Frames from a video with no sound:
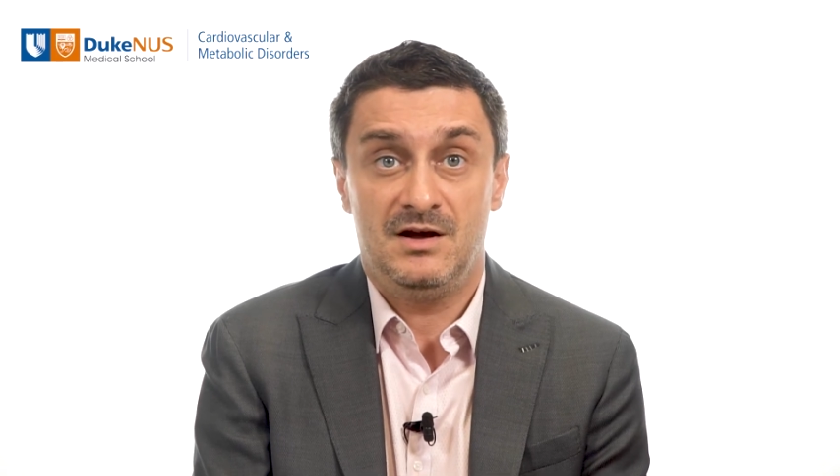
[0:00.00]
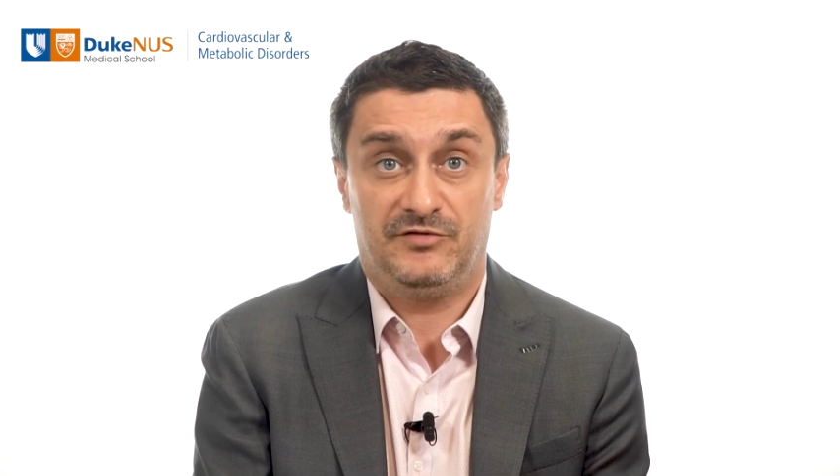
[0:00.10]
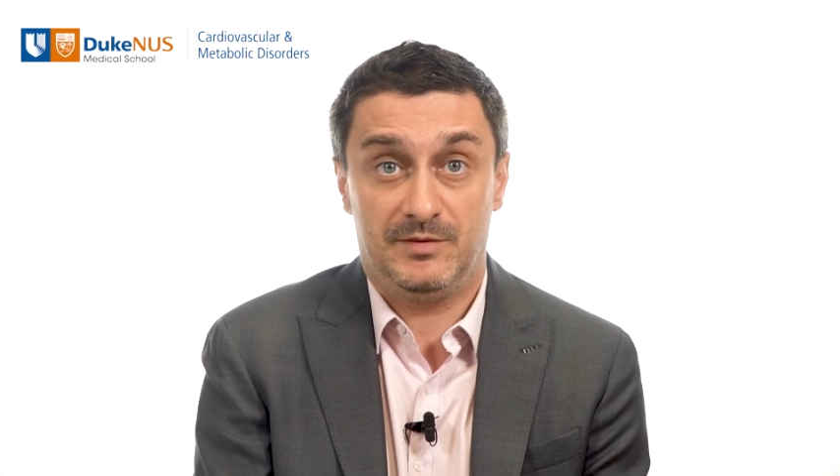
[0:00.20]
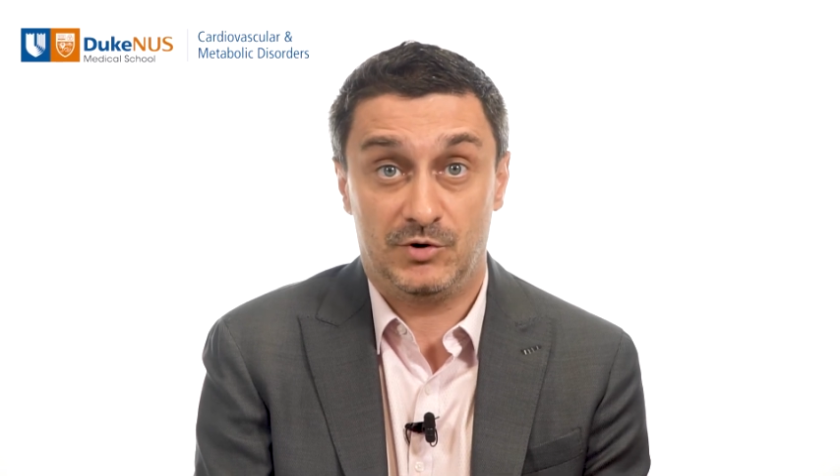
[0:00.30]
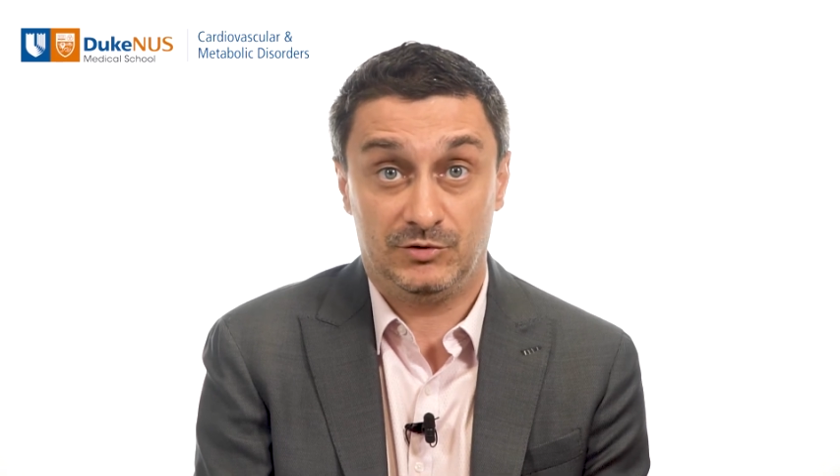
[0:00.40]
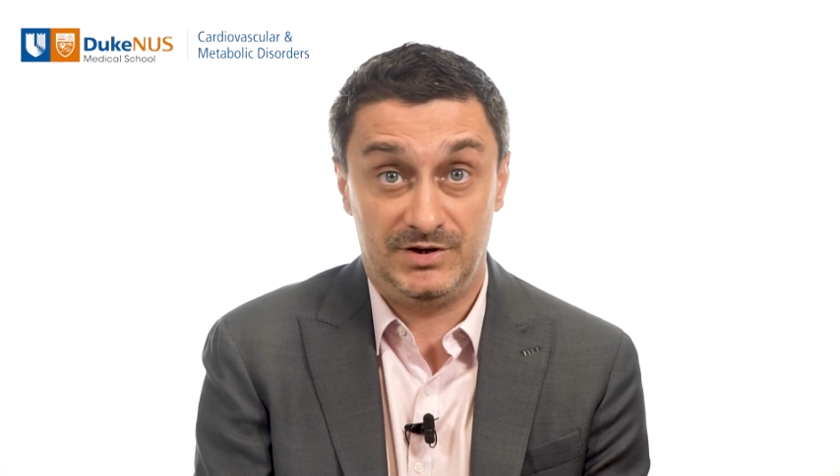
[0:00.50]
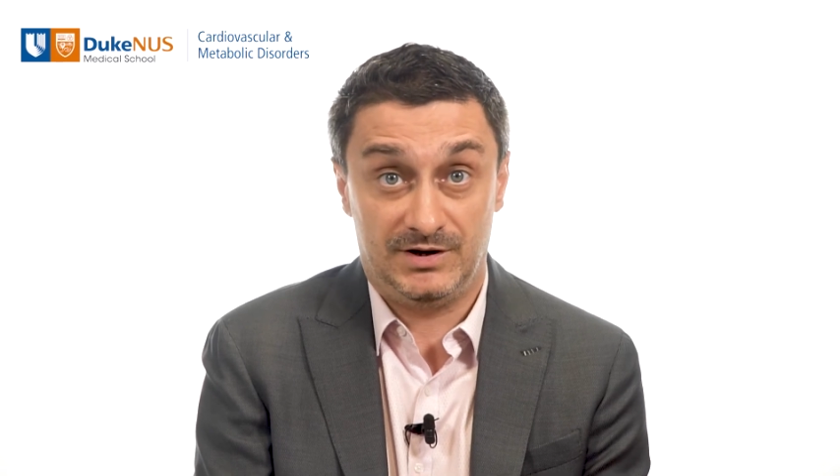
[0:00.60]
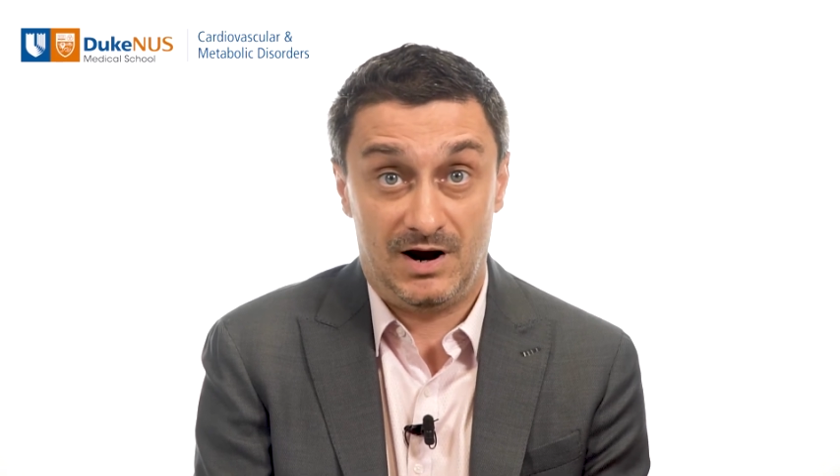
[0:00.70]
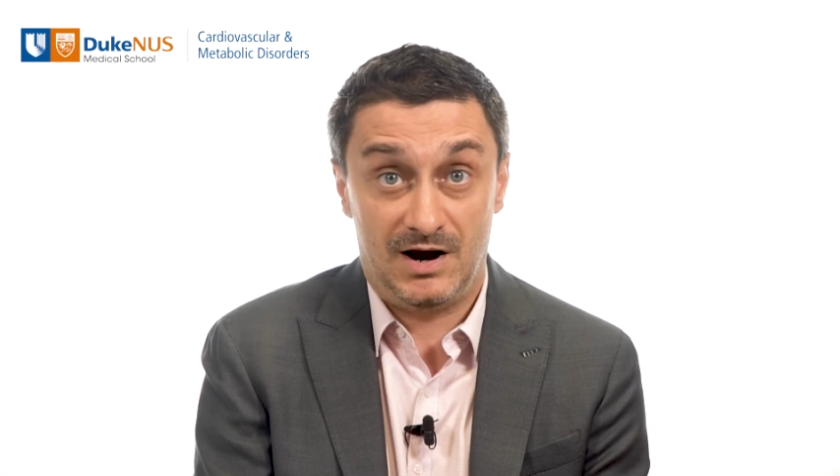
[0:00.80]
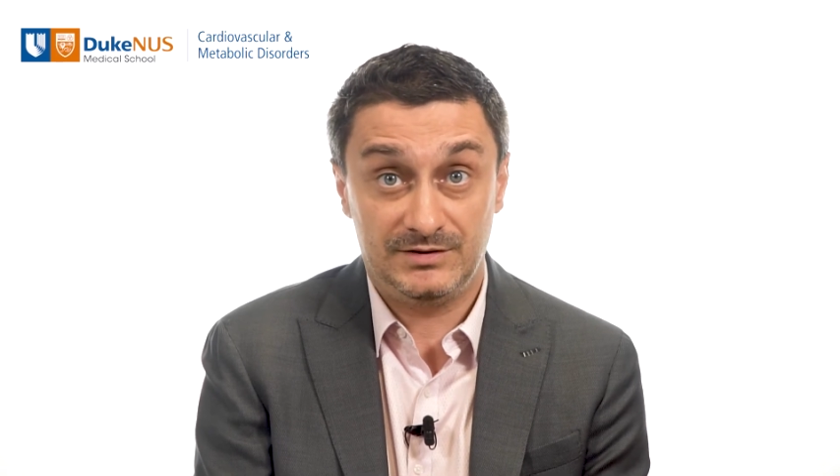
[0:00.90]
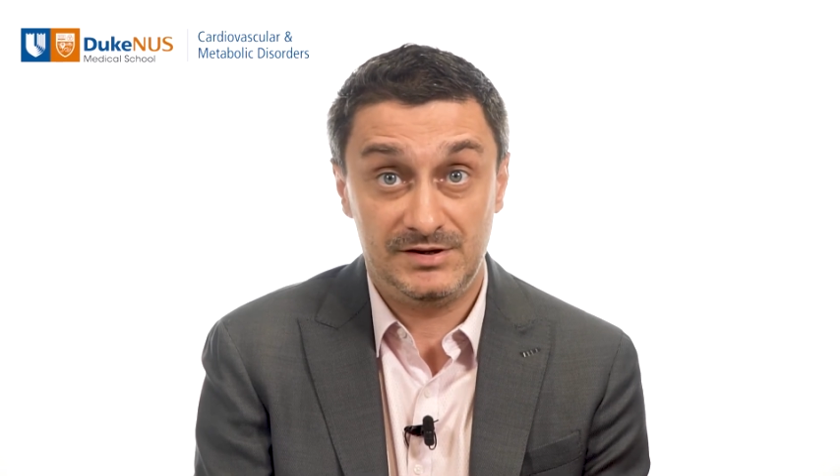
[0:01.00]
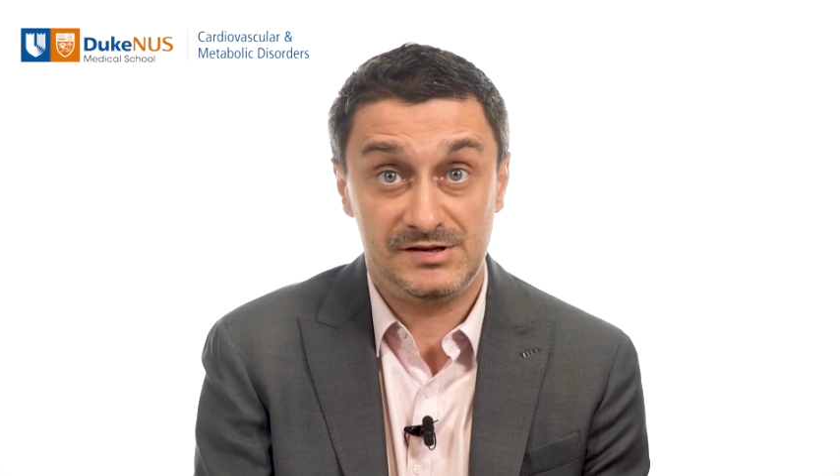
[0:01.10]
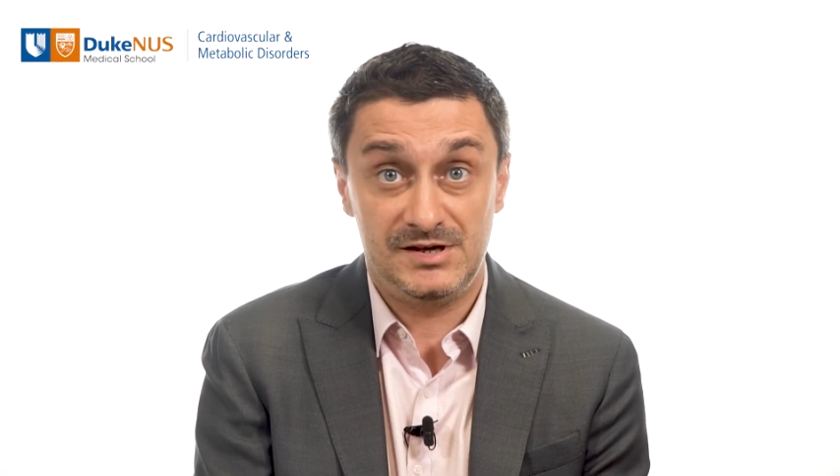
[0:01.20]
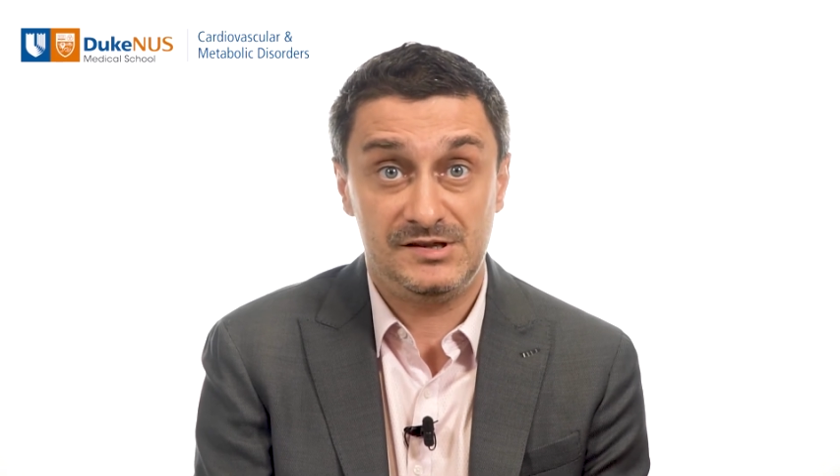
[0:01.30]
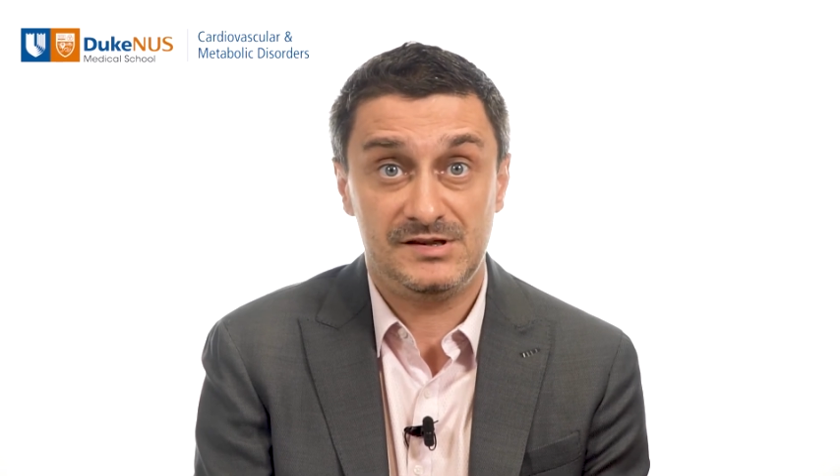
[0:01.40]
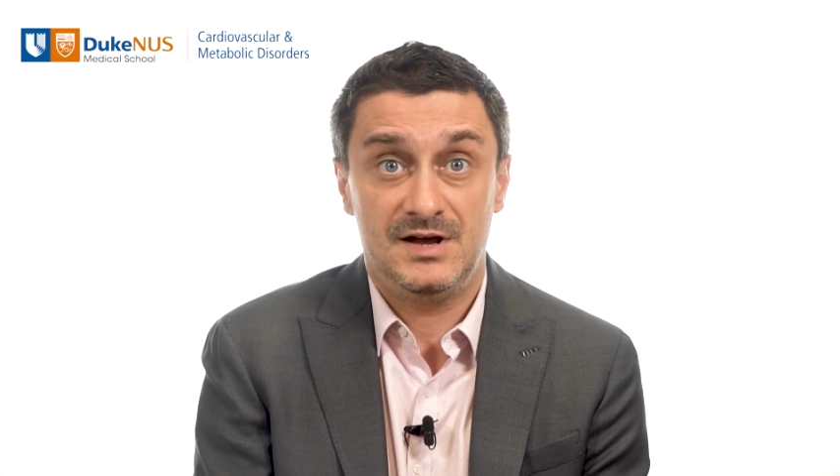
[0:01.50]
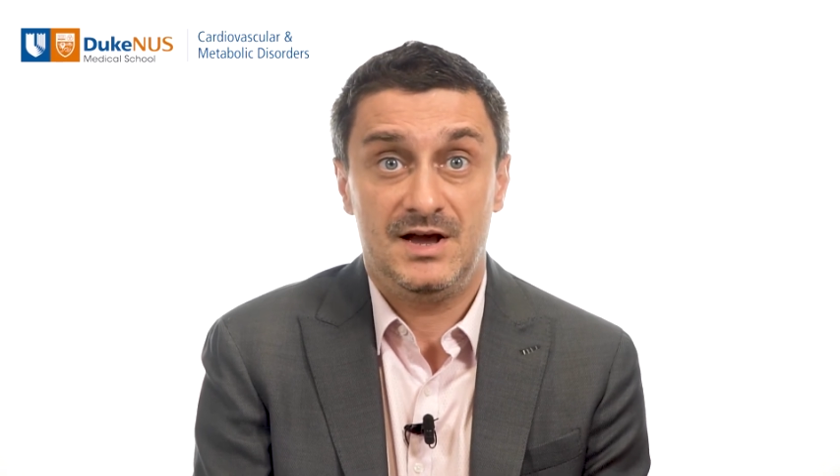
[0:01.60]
fibrotic heart disease,